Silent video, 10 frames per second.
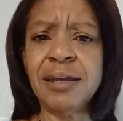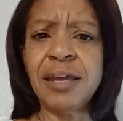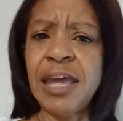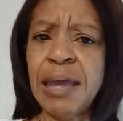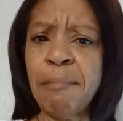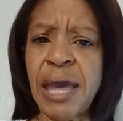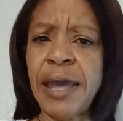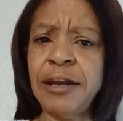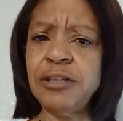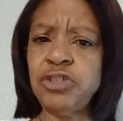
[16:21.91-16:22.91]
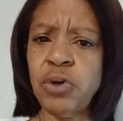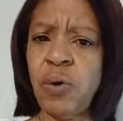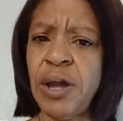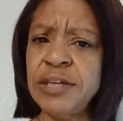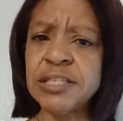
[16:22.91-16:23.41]
He made a
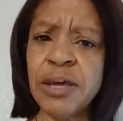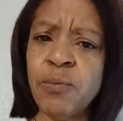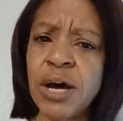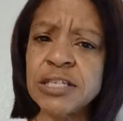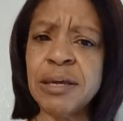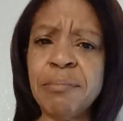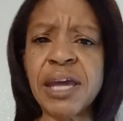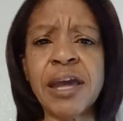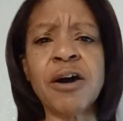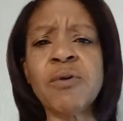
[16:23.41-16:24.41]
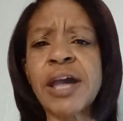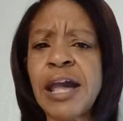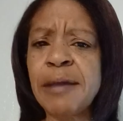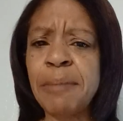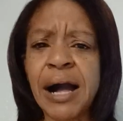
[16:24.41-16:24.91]
choice. It wasn't me.
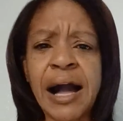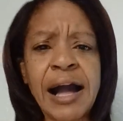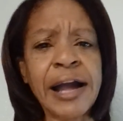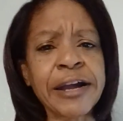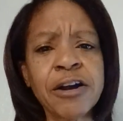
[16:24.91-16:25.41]
Okay, bye.